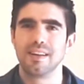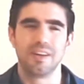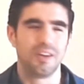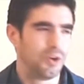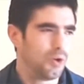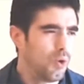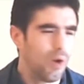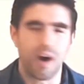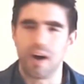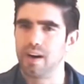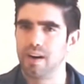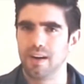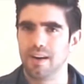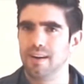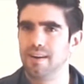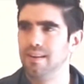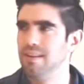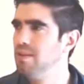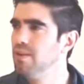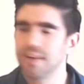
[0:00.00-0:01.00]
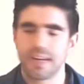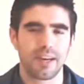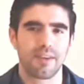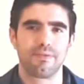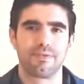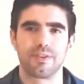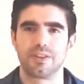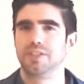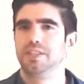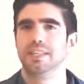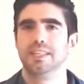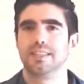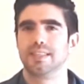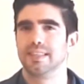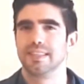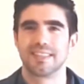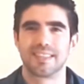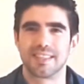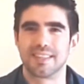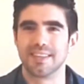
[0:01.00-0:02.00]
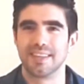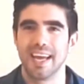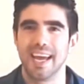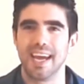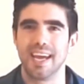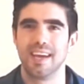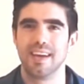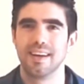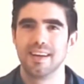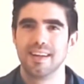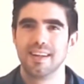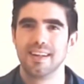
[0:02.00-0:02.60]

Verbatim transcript: you are looking for Jesus today.